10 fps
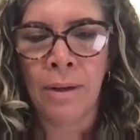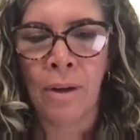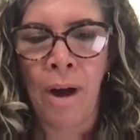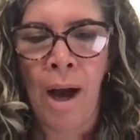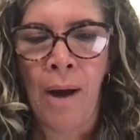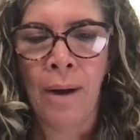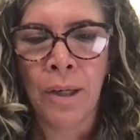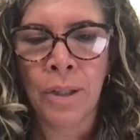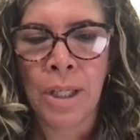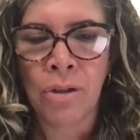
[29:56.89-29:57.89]
how I'm
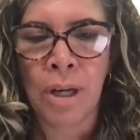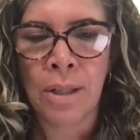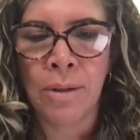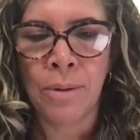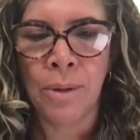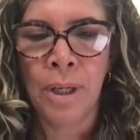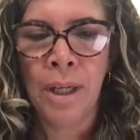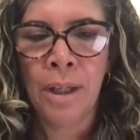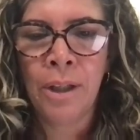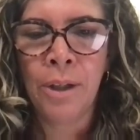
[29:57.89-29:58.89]
gonna try to
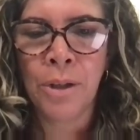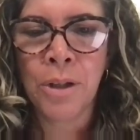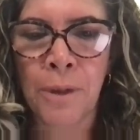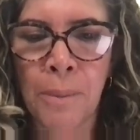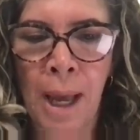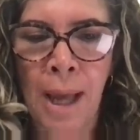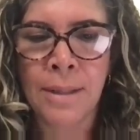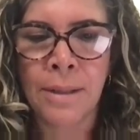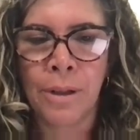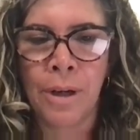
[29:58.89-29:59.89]
cure you from
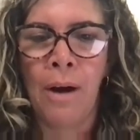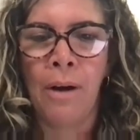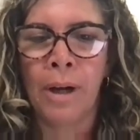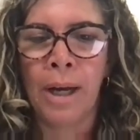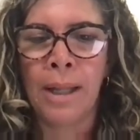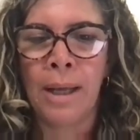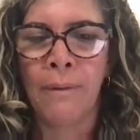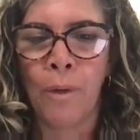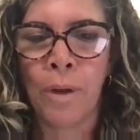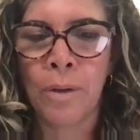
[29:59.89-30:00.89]
cancer, or how can I
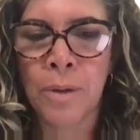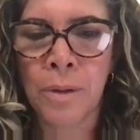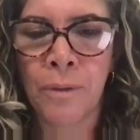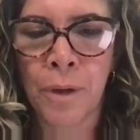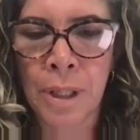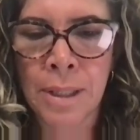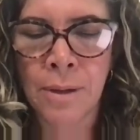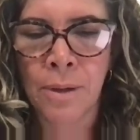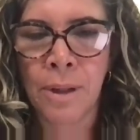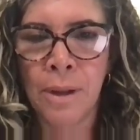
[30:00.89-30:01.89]
avoid for this
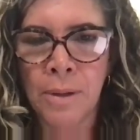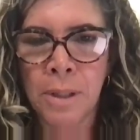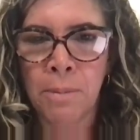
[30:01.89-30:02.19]
to continue